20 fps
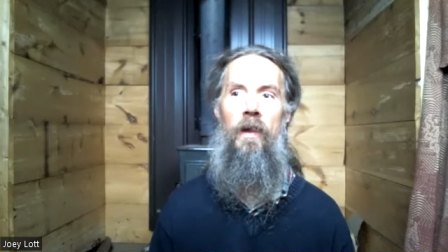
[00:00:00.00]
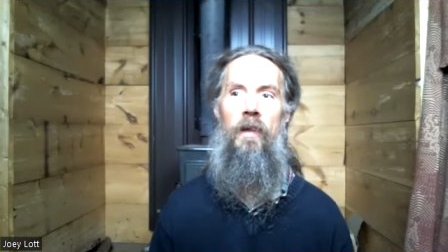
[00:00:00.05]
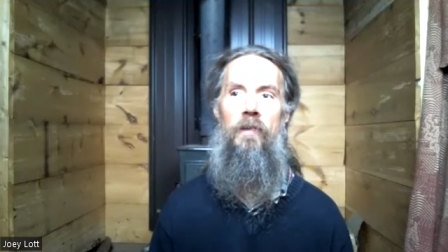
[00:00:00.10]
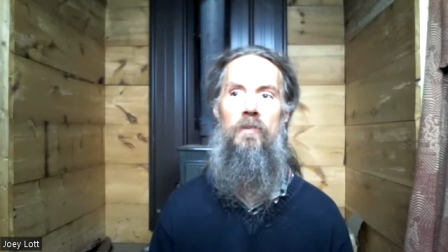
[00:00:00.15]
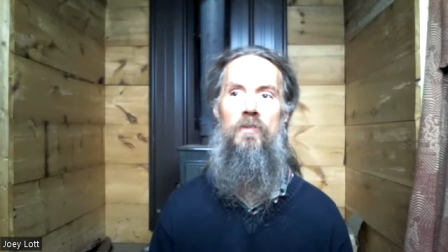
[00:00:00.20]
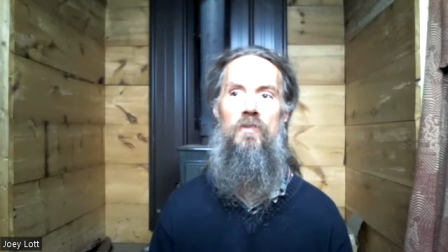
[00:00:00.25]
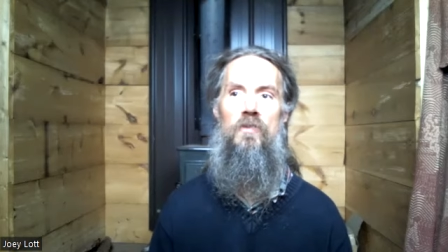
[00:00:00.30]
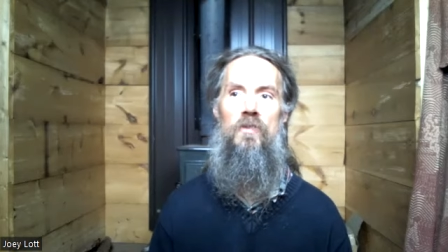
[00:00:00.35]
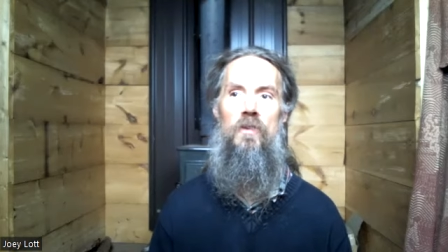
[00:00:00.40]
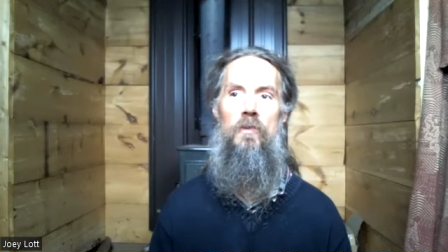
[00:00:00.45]

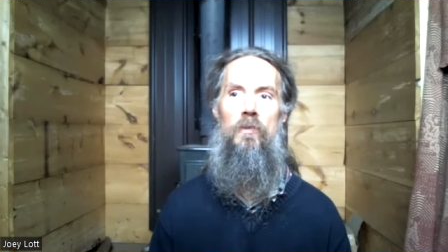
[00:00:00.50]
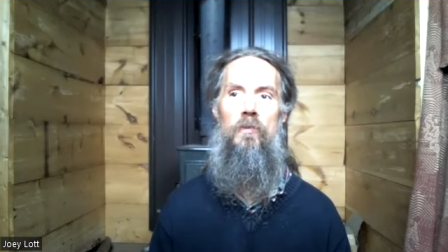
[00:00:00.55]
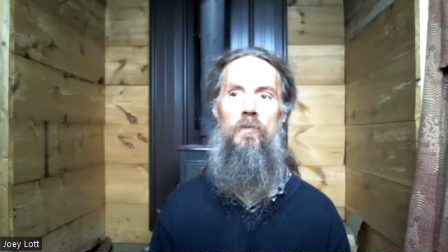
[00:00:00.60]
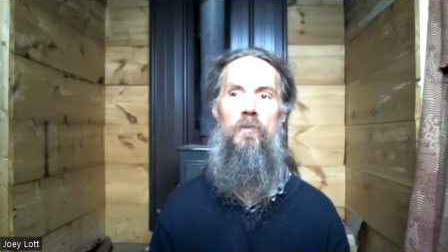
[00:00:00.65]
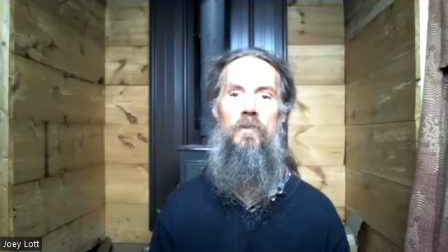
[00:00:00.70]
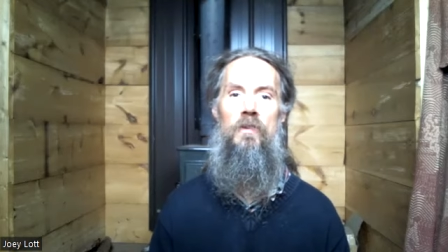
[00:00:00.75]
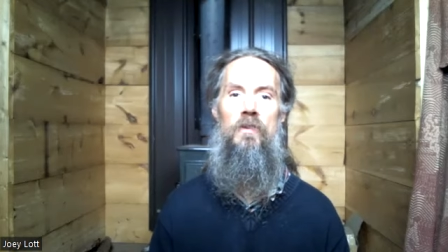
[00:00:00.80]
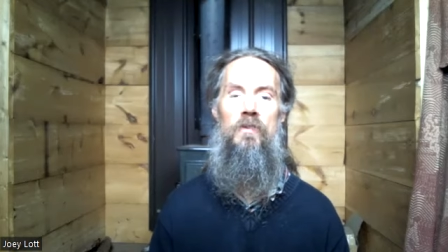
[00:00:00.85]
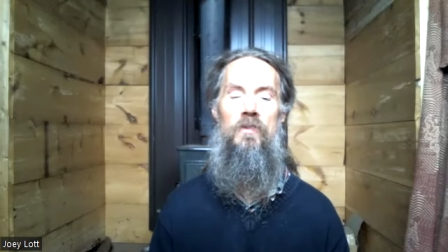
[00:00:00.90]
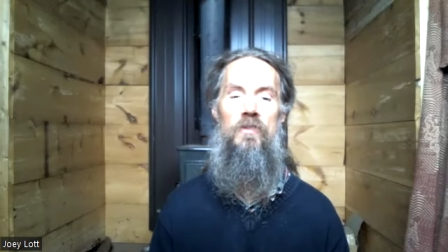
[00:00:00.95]
and
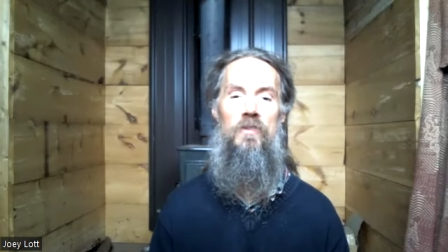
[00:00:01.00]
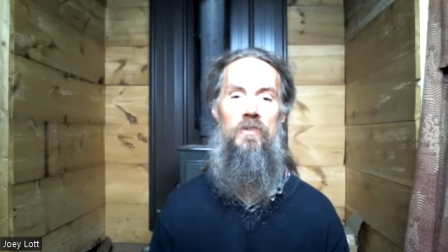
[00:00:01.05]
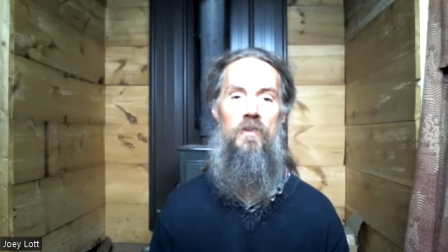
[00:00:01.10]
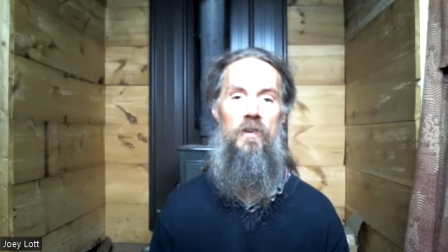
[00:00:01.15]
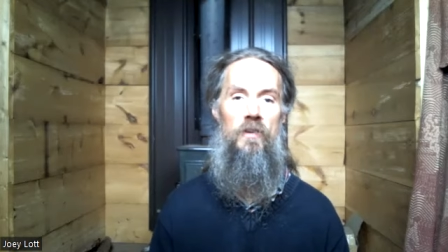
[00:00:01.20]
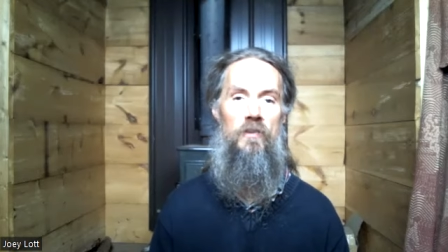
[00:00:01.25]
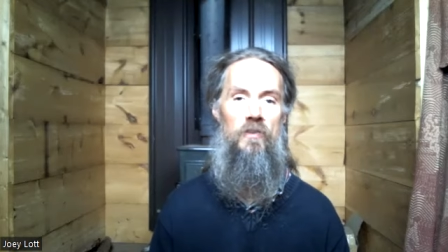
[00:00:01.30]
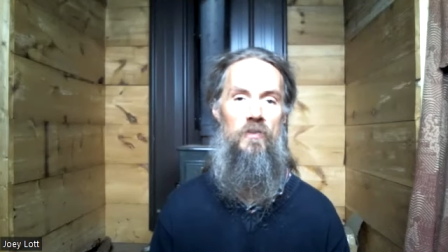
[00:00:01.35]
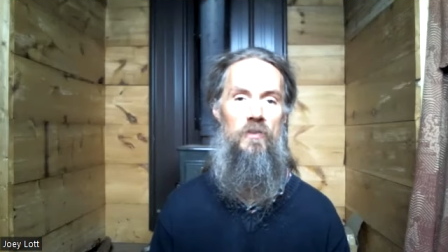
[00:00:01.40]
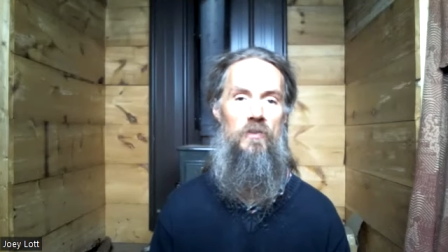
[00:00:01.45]
so this
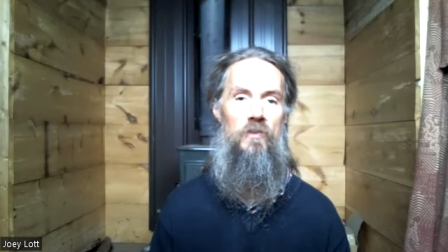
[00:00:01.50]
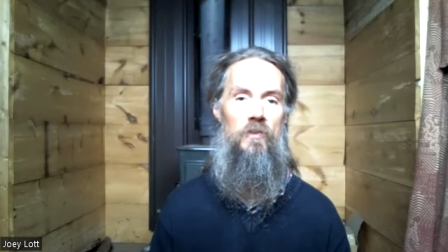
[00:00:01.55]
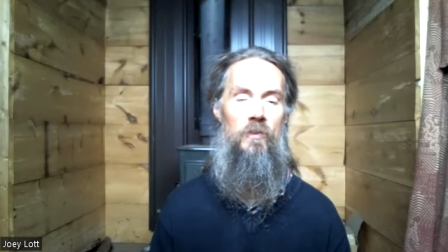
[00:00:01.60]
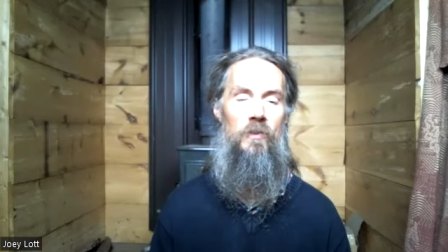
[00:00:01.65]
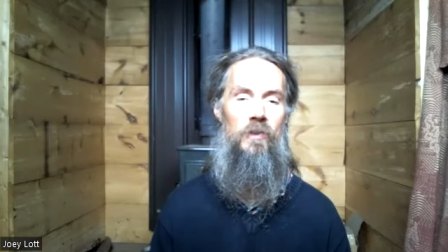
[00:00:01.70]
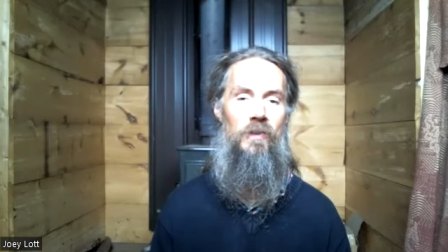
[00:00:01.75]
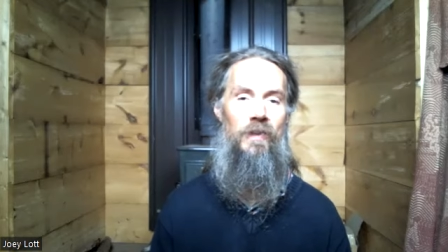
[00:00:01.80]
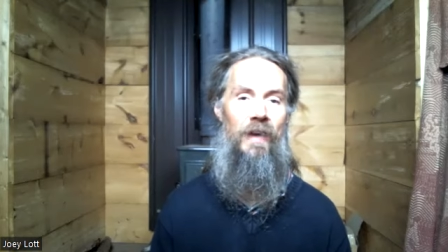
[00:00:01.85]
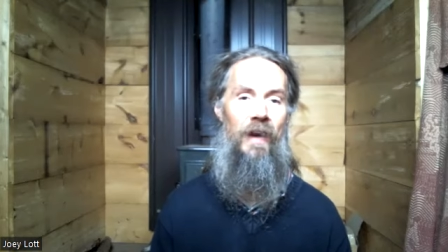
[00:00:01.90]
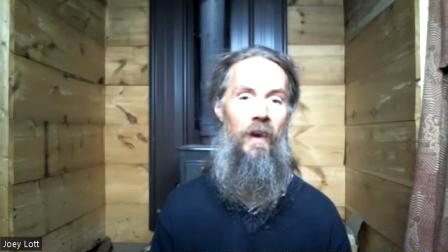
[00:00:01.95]
starts to
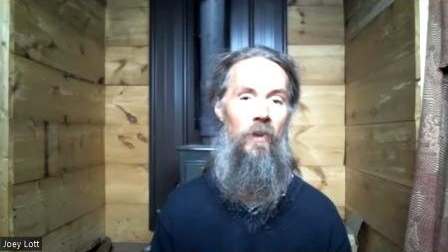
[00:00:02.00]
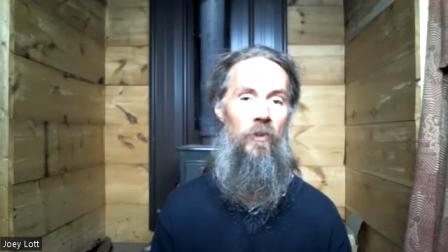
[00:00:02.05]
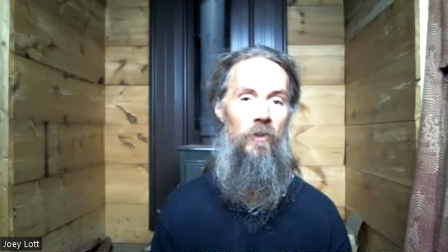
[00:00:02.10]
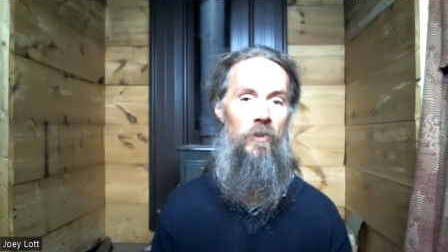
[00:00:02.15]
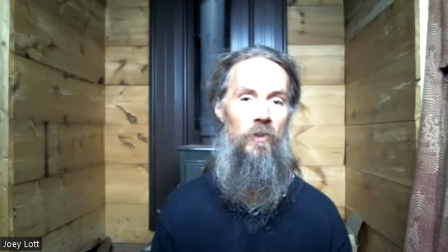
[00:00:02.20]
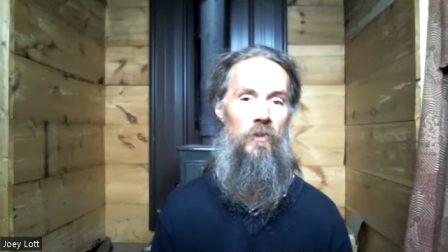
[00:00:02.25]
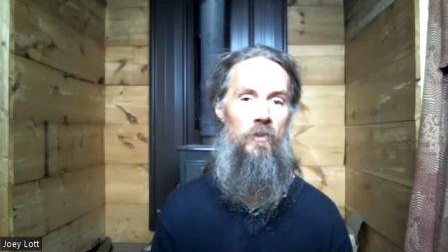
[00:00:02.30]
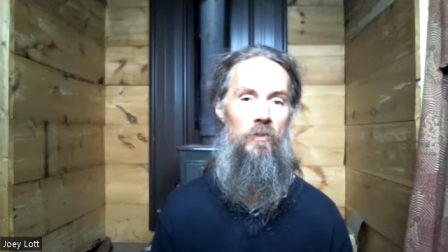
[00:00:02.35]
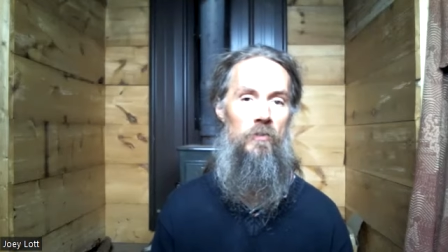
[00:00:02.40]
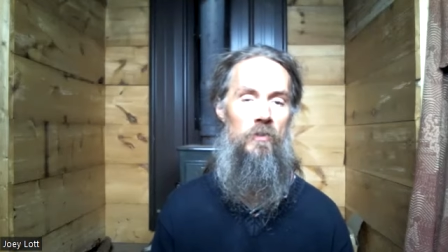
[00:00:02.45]
allow
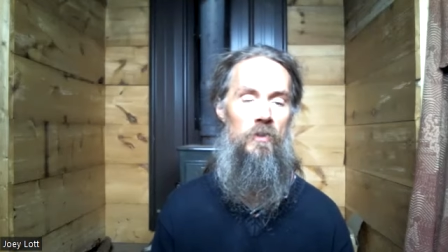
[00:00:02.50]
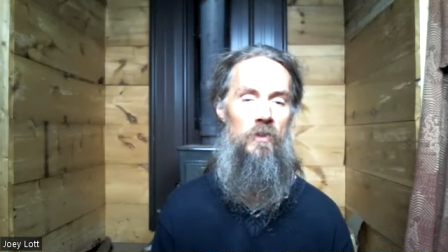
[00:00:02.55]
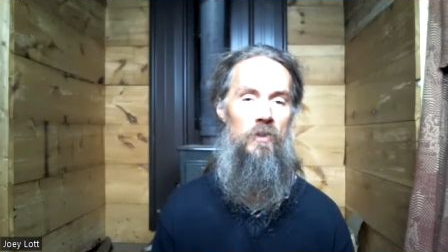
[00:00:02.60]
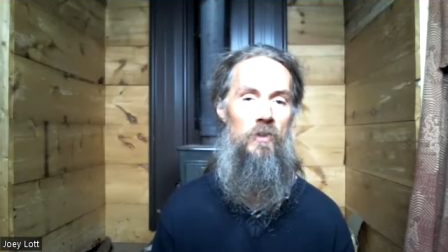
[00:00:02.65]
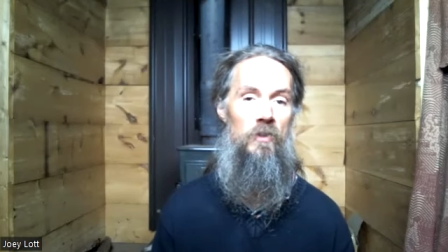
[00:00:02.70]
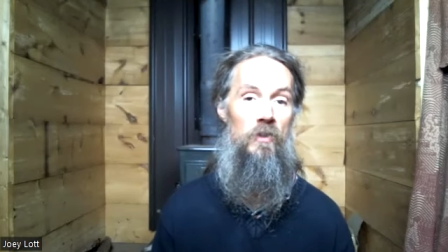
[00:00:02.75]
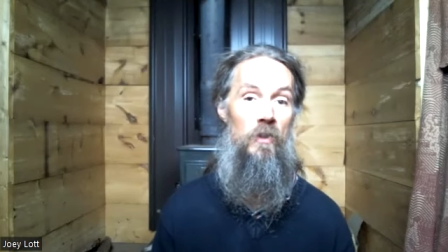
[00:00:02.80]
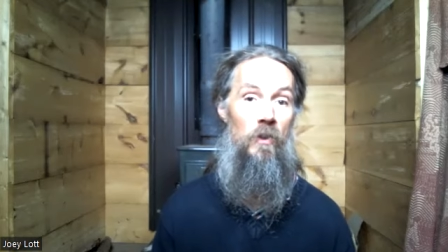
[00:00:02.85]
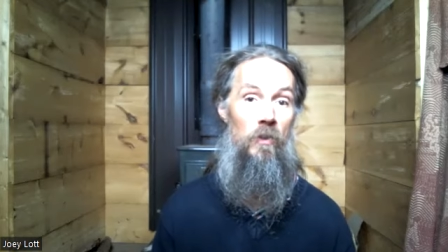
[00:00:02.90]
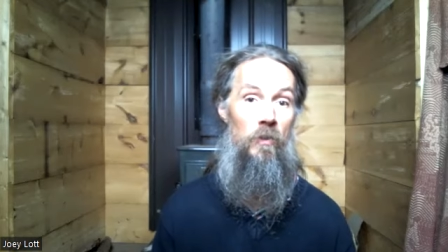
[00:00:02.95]
you to
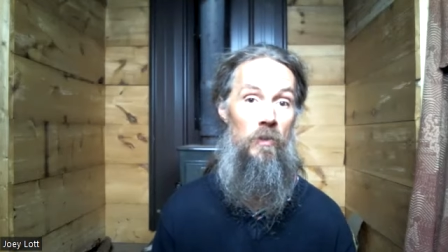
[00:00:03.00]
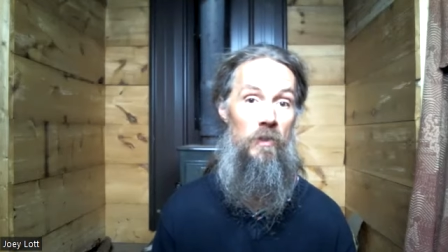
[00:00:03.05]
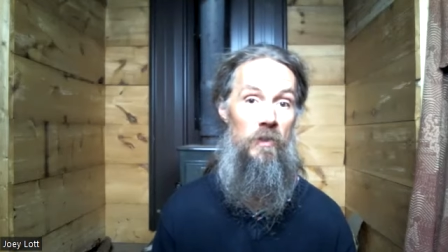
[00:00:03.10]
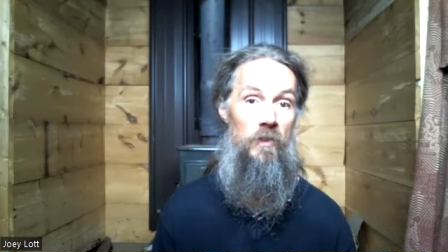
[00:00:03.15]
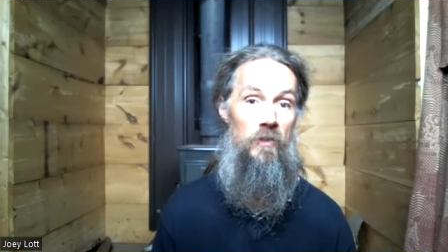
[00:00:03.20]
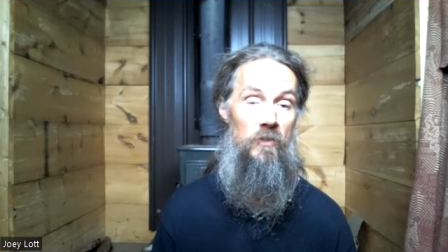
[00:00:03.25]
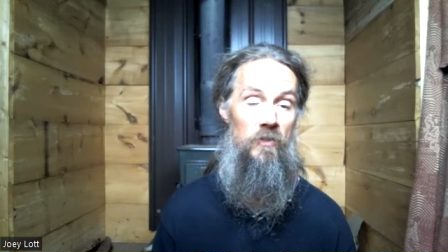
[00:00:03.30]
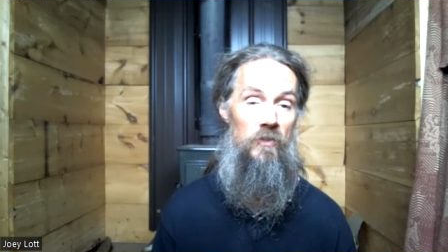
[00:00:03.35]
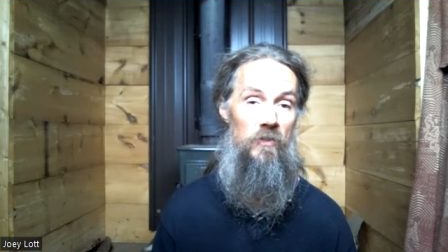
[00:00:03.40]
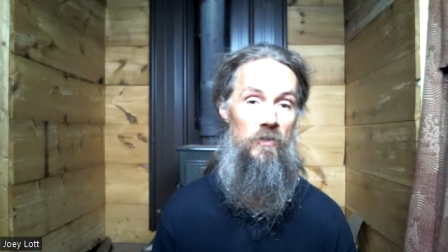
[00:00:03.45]

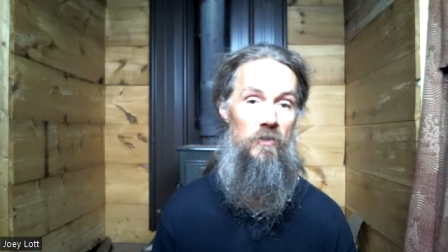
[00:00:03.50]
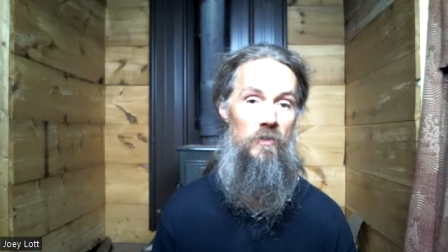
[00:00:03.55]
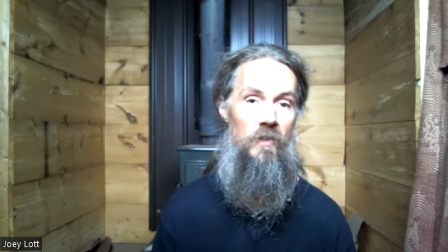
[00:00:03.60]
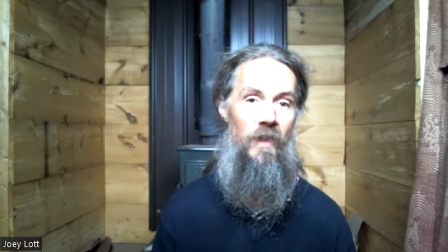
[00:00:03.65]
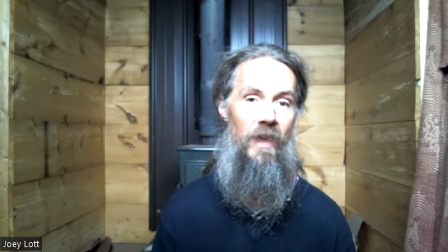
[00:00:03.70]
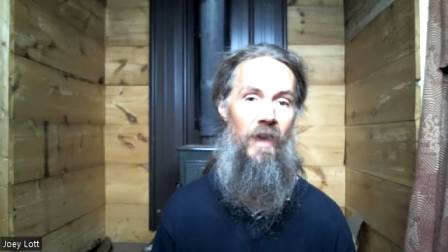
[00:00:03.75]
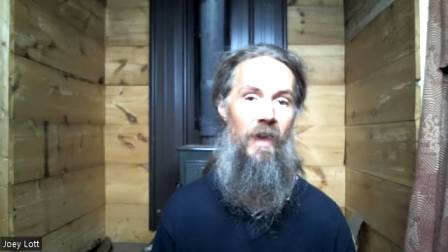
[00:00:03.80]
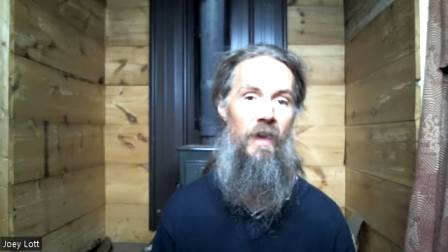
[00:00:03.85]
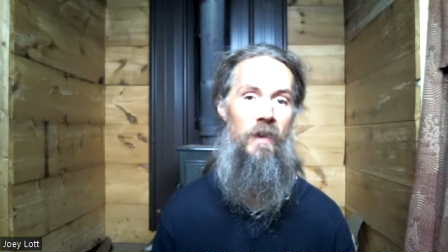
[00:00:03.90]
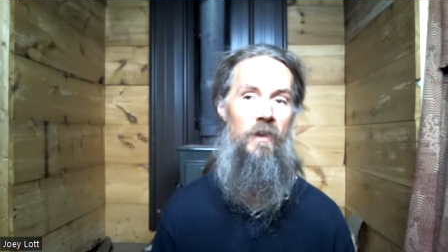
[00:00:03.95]
notice
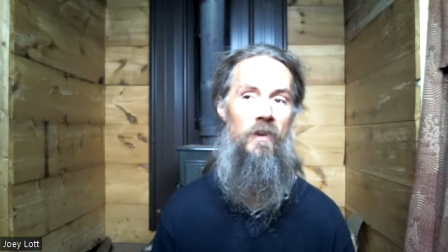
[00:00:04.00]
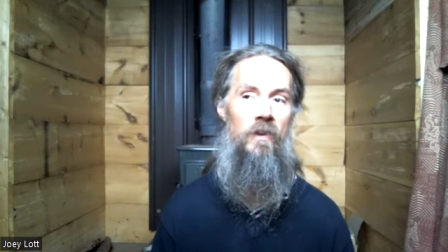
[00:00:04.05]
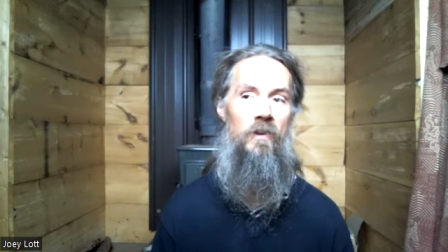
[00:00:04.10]
that